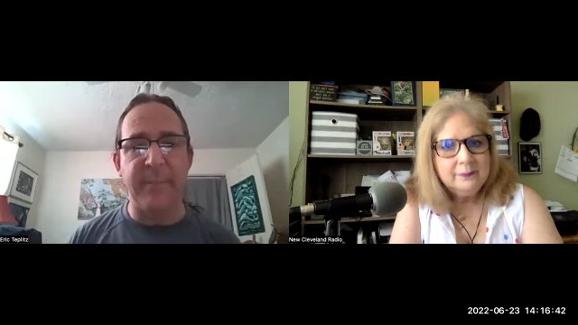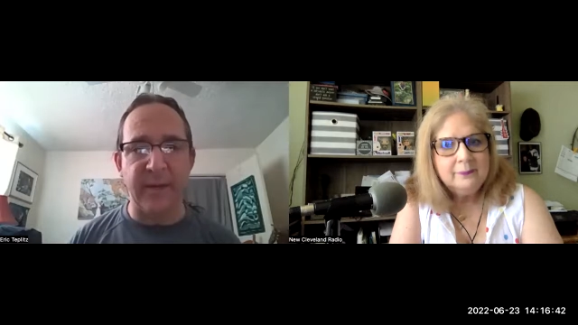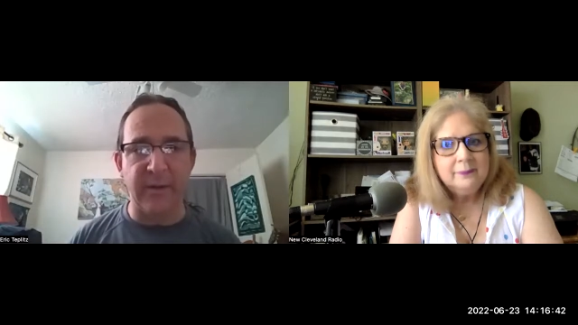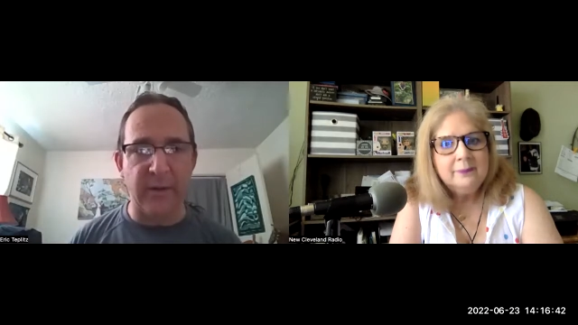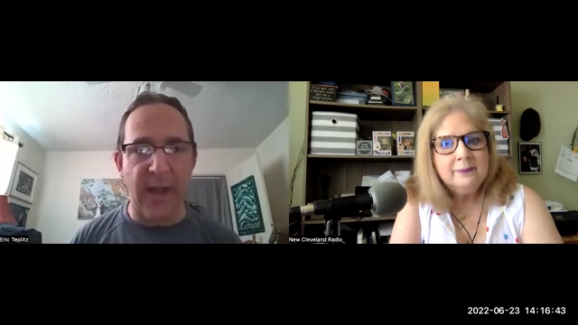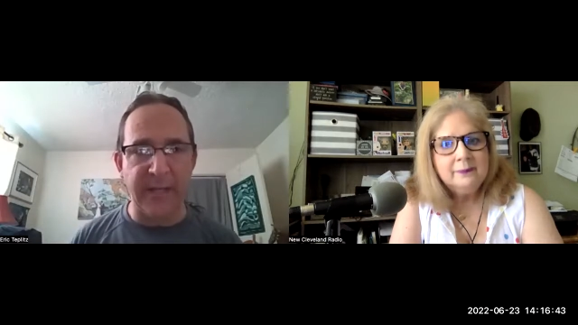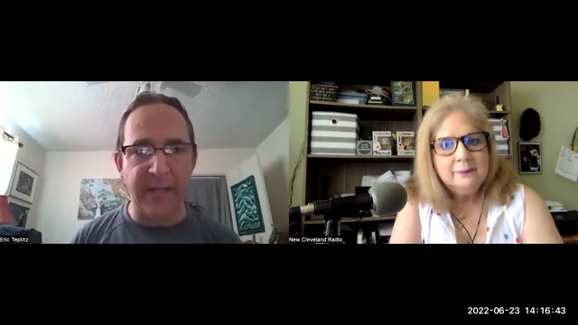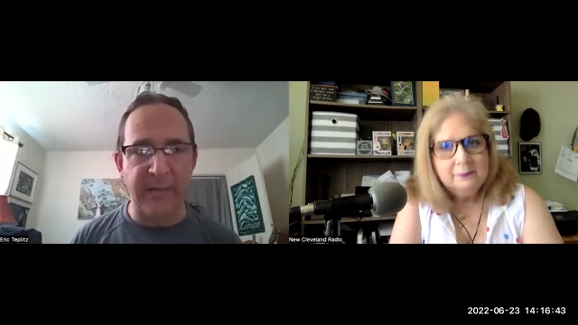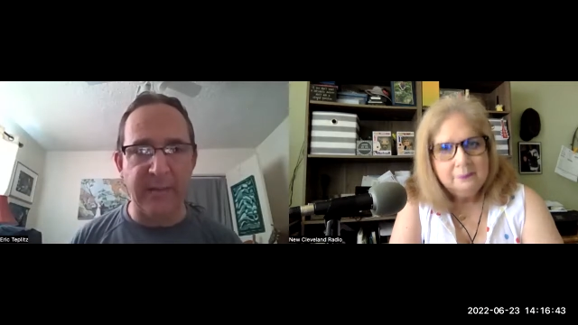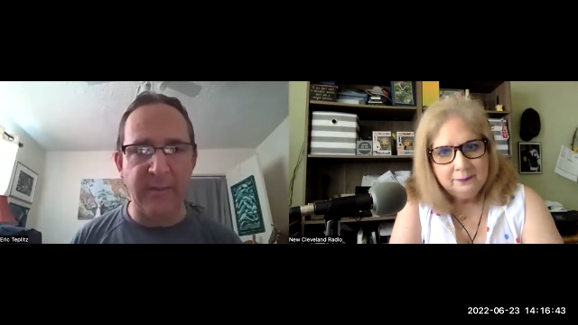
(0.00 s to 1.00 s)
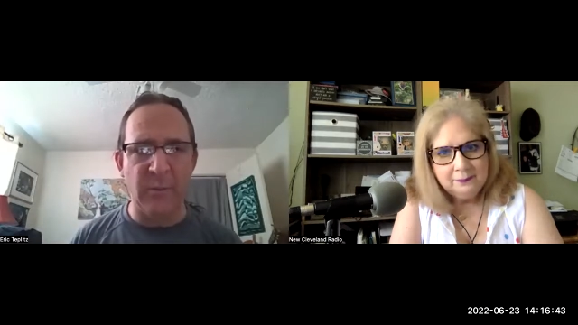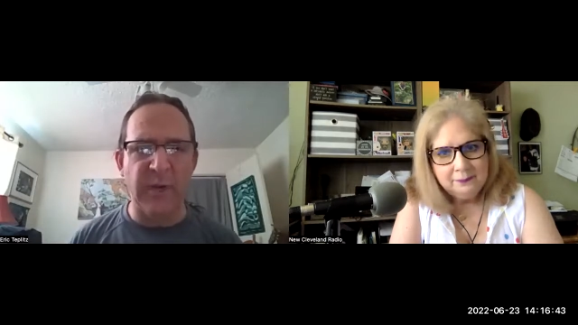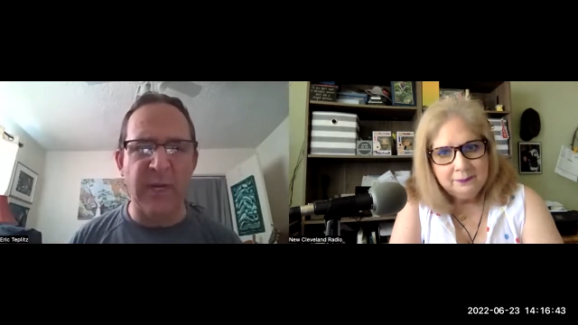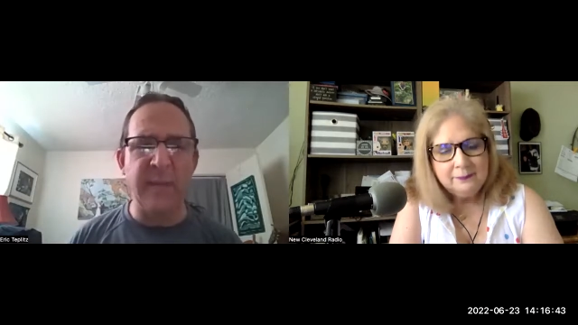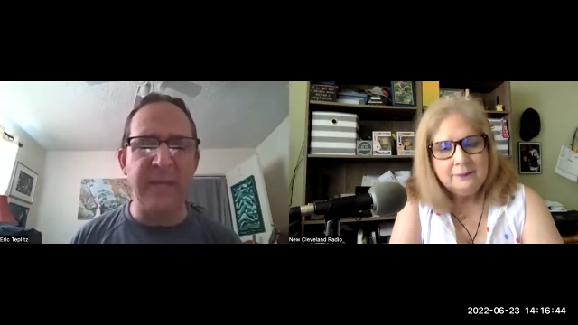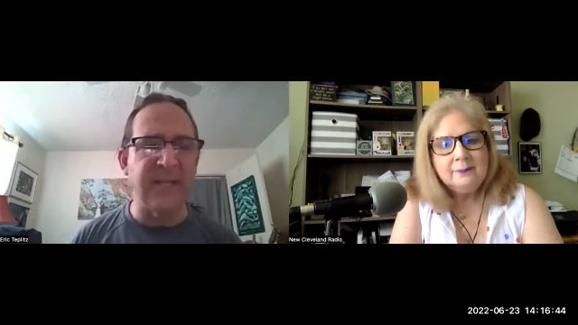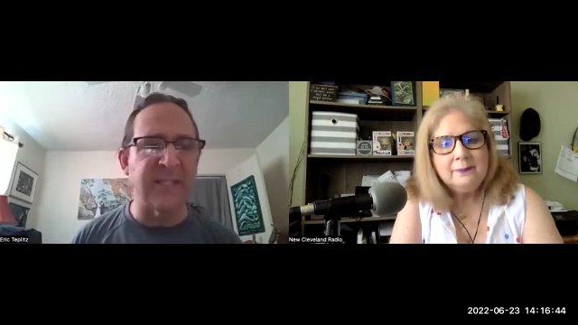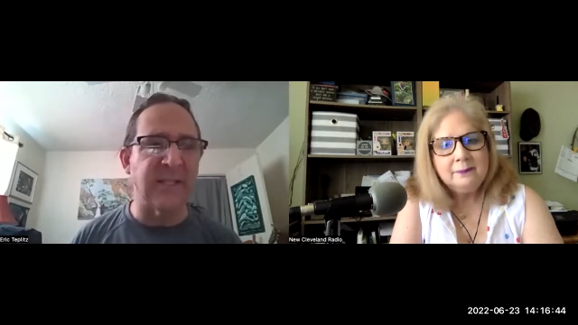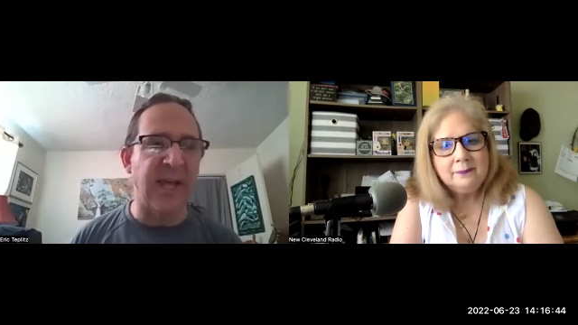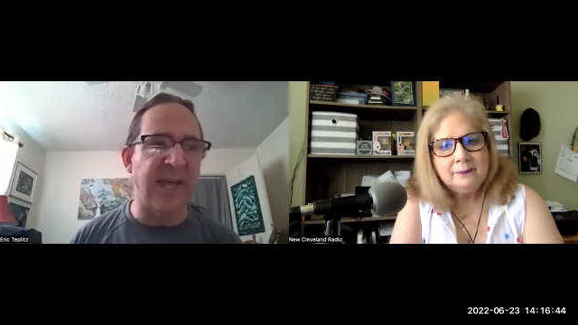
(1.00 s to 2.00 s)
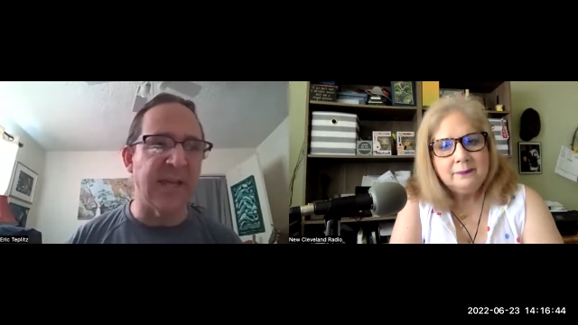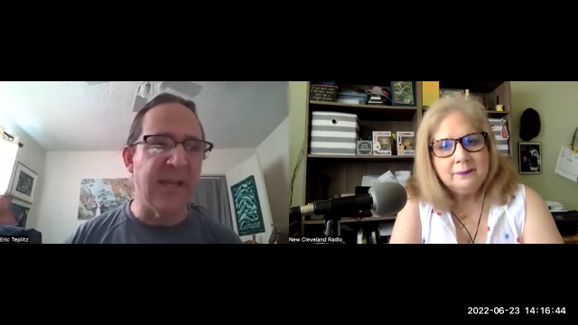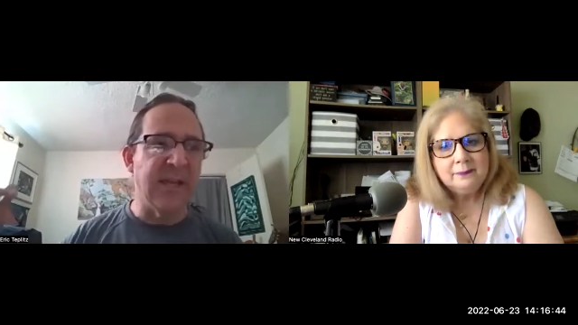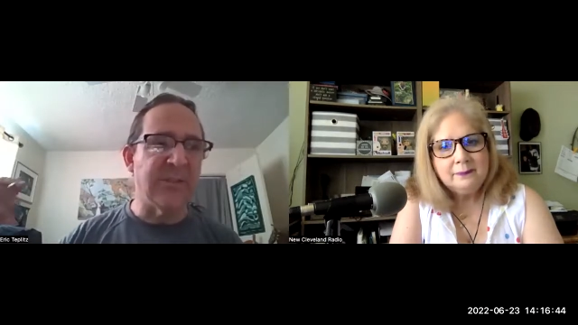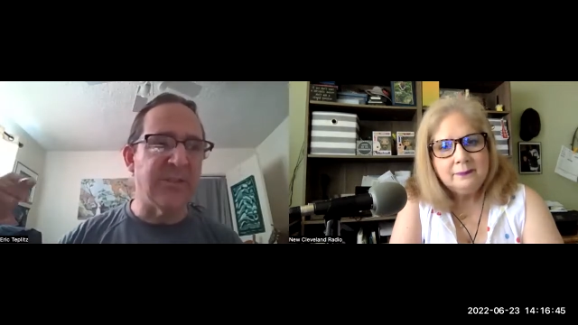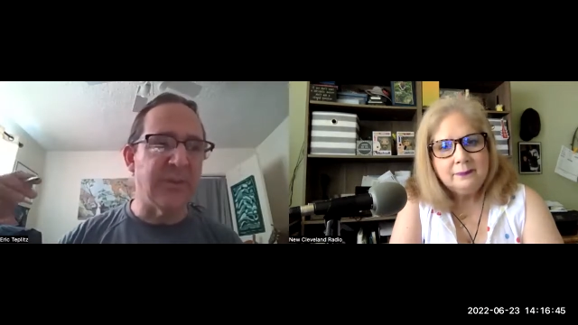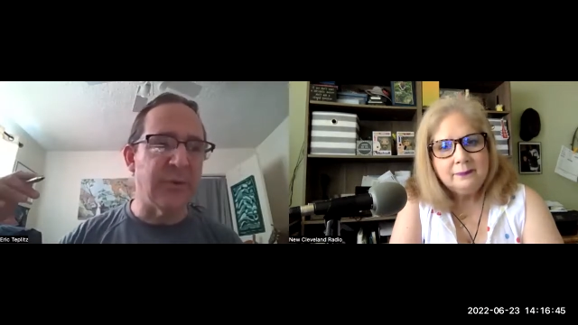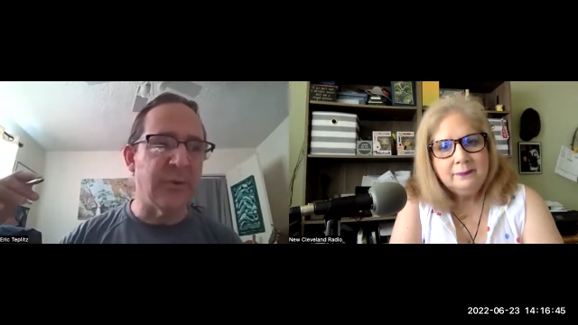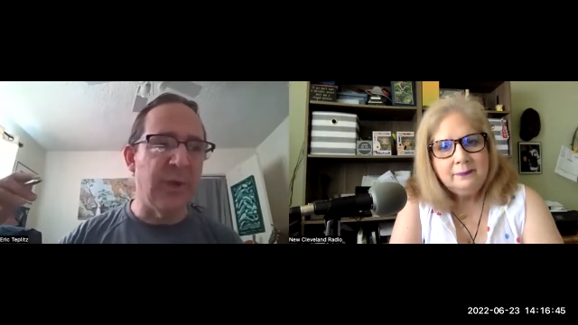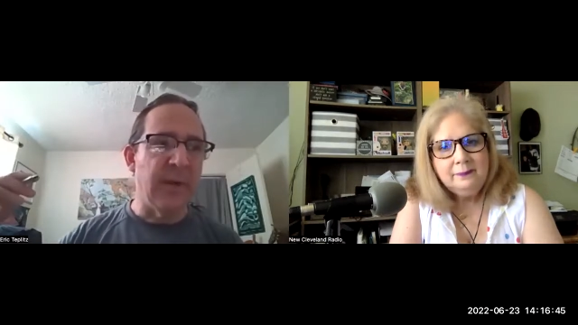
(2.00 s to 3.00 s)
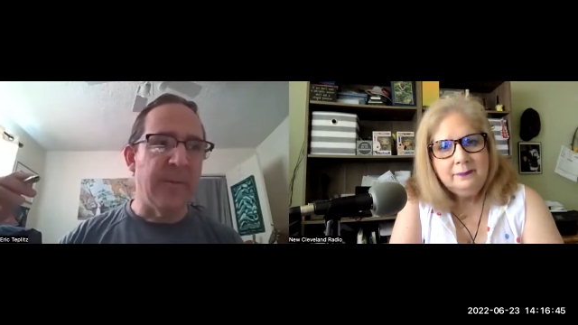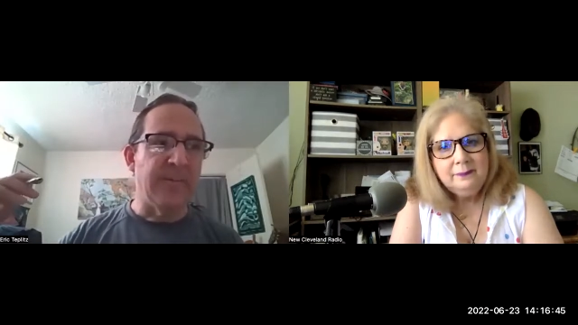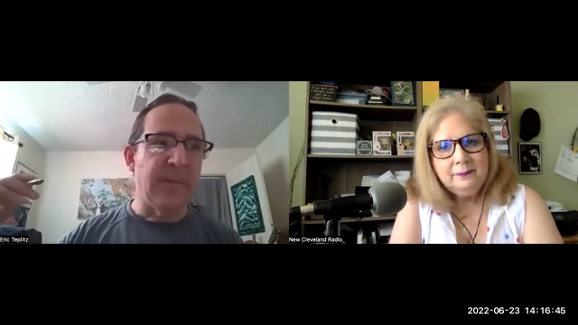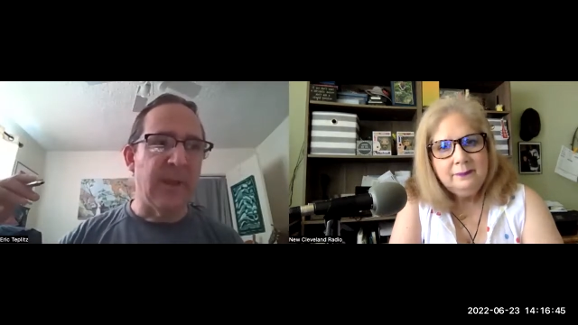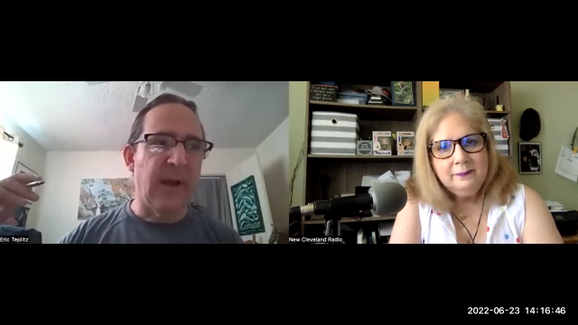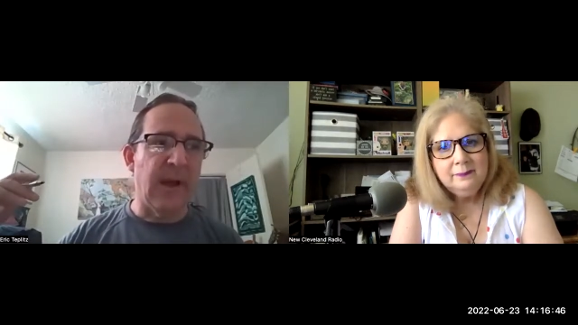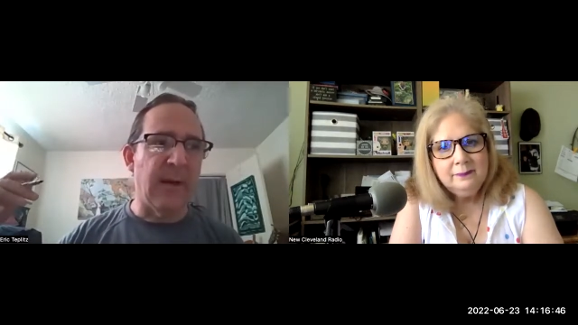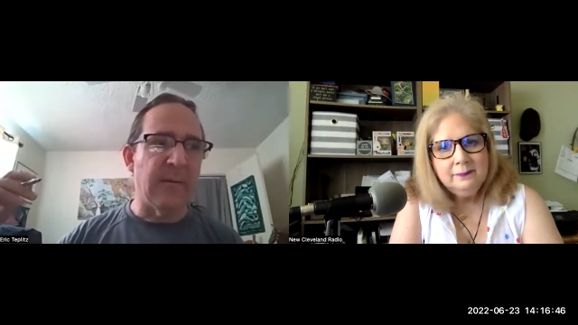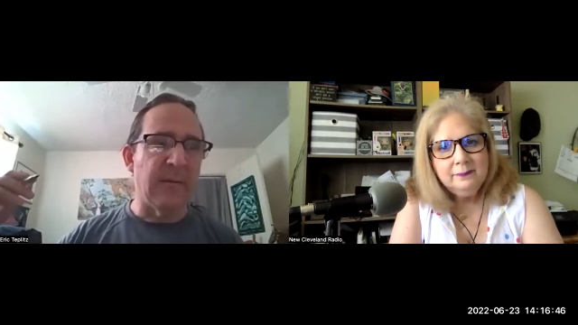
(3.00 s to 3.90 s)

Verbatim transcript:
Speaker 1: better at it. What I mean is like to, uh,